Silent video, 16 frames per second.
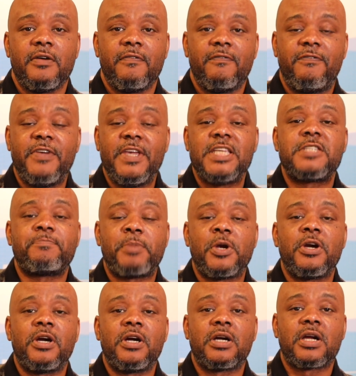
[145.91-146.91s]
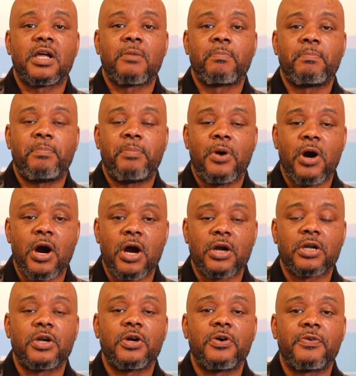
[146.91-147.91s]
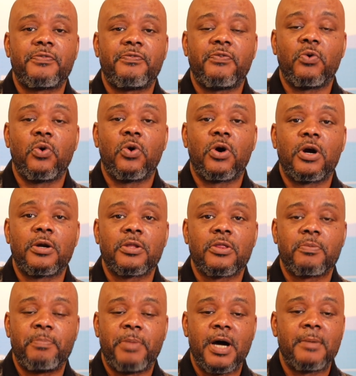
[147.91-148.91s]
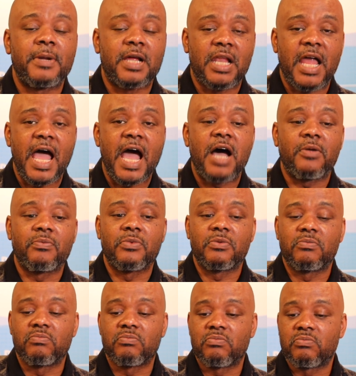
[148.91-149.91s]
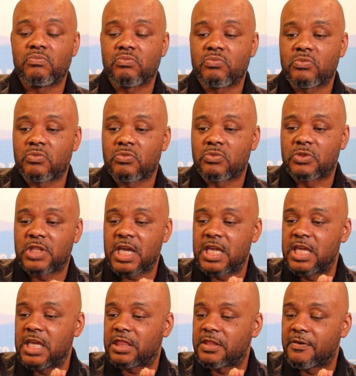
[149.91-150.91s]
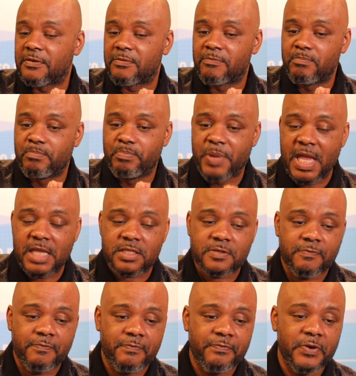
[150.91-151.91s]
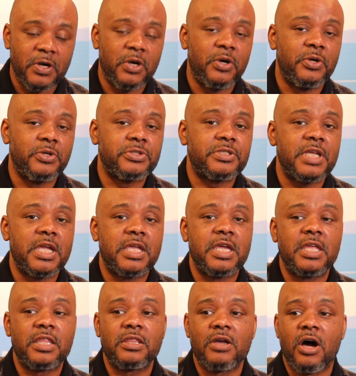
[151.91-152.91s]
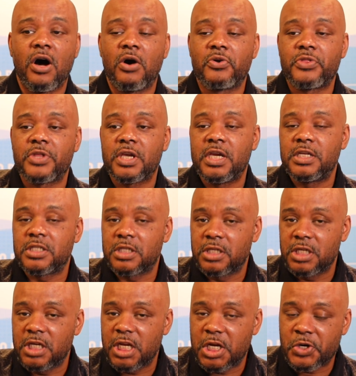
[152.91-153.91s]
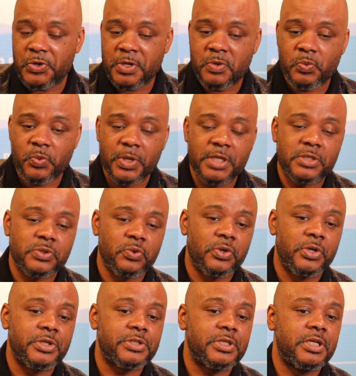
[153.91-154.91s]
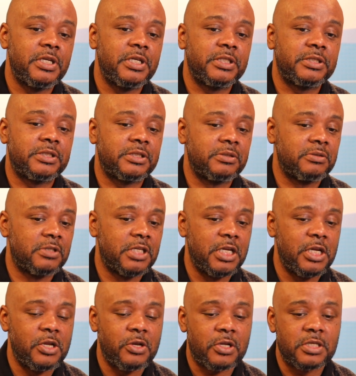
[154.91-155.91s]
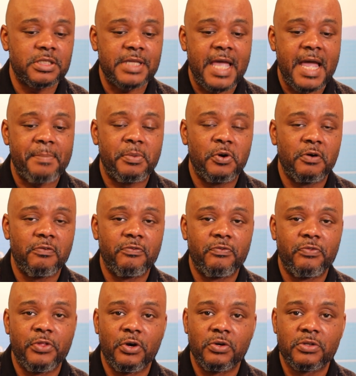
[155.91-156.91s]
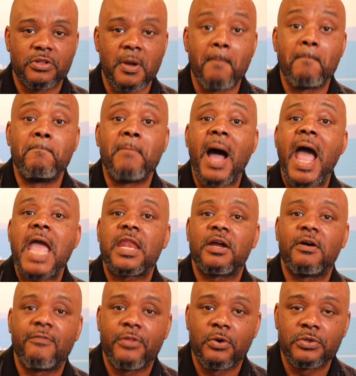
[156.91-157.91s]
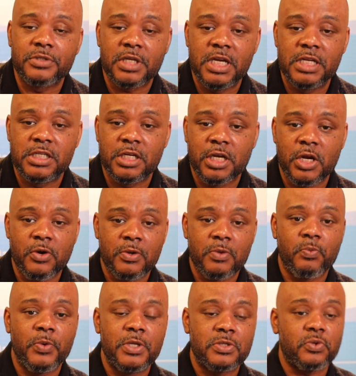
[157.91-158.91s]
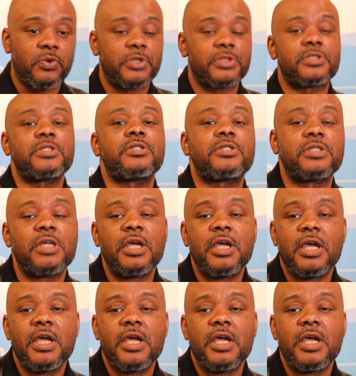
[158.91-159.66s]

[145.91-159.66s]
vSphere partner for public cloud. They get the bits first, they get all the engineering resources, get an example of the, the might of those engineering resources.